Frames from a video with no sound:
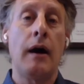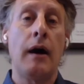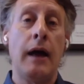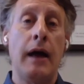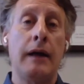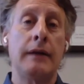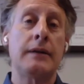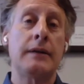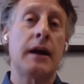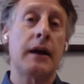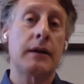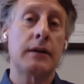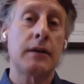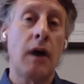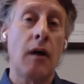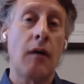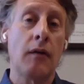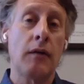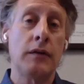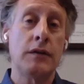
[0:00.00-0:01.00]
and
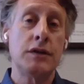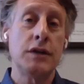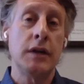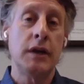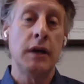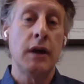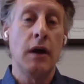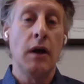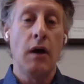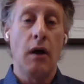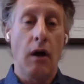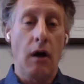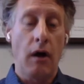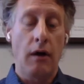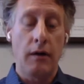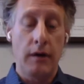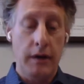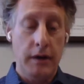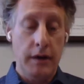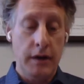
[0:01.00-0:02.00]
technology
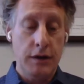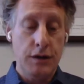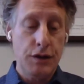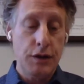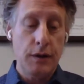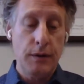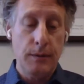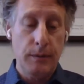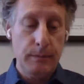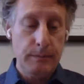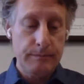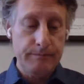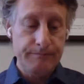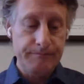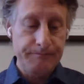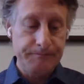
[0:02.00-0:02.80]
are an issue.